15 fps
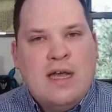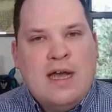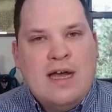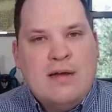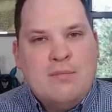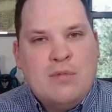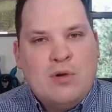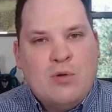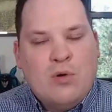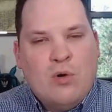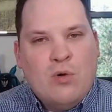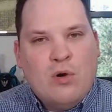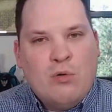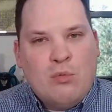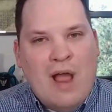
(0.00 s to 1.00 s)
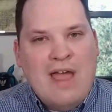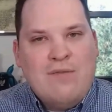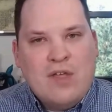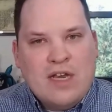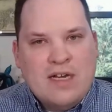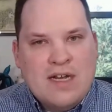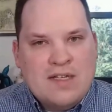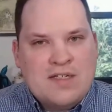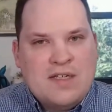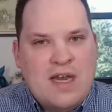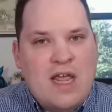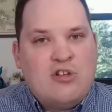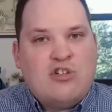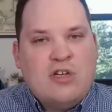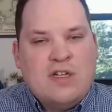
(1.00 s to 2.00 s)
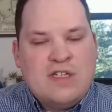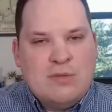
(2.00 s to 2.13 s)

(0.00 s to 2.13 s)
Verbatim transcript: um, or, or, arriving at a destination.